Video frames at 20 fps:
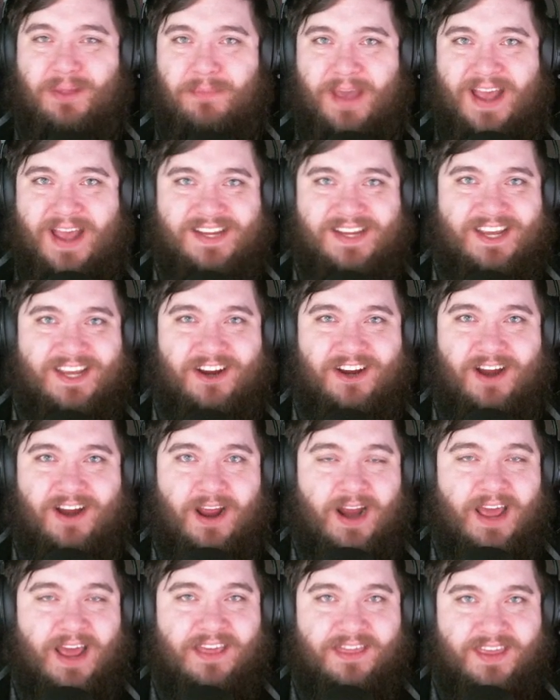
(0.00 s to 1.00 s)
Panda here,
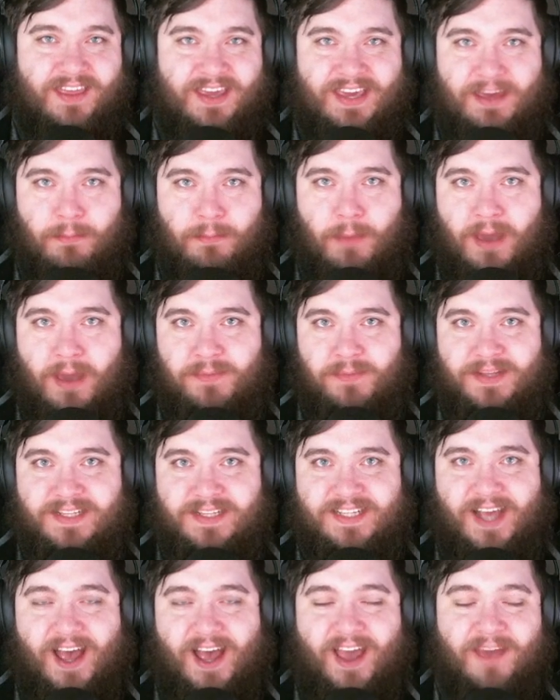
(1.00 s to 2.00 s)
and I think it might be
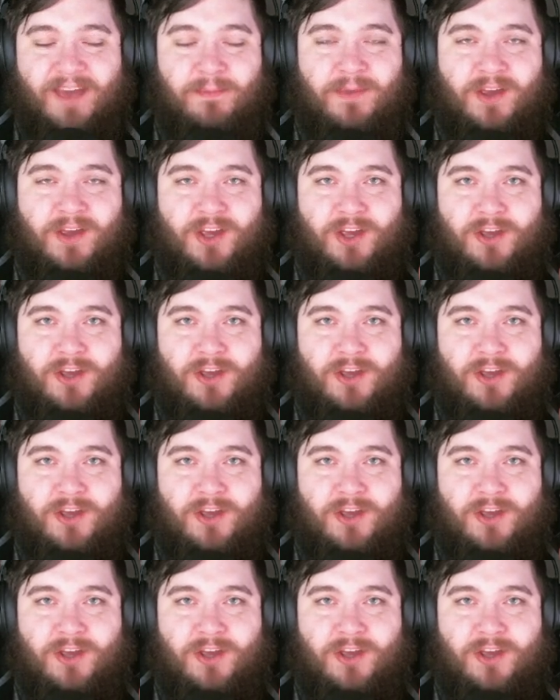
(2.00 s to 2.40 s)
time